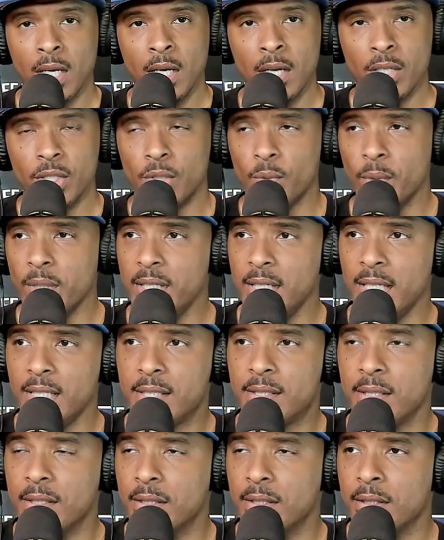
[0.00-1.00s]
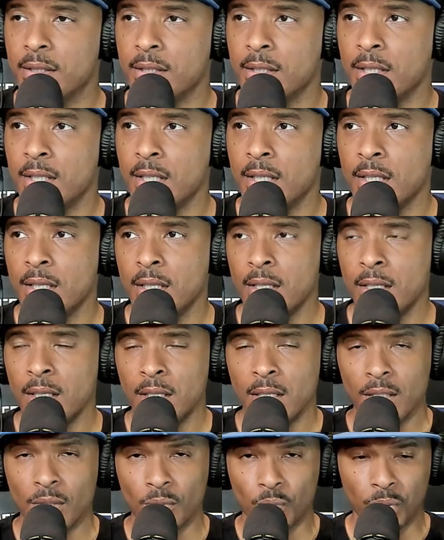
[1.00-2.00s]
Do we need to
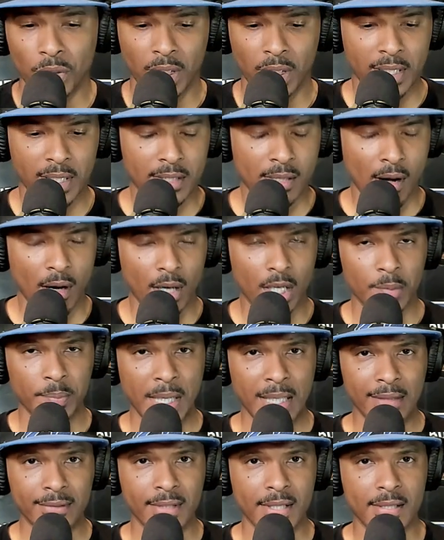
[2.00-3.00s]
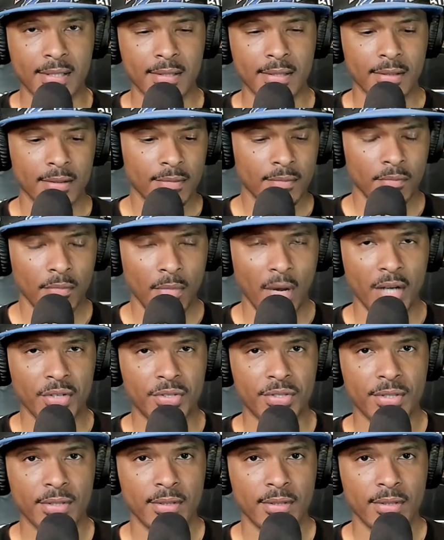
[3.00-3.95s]
really talk about this much?